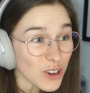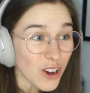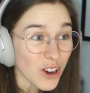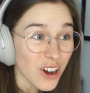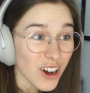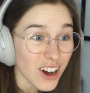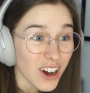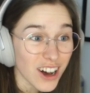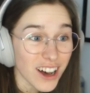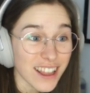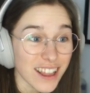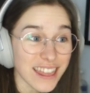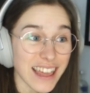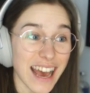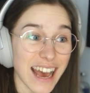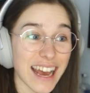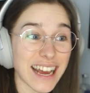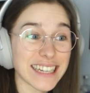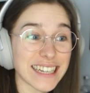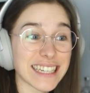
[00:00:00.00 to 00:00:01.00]
her
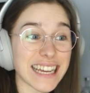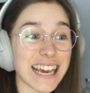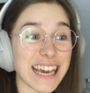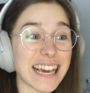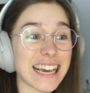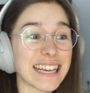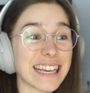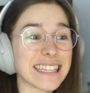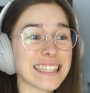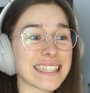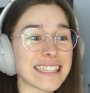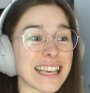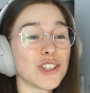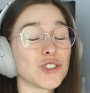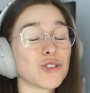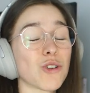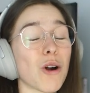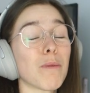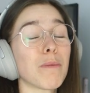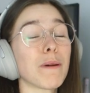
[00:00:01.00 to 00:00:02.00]
that he's
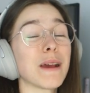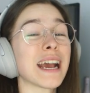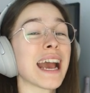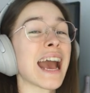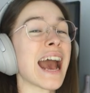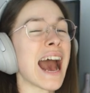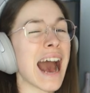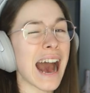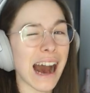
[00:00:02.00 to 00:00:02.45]
dropping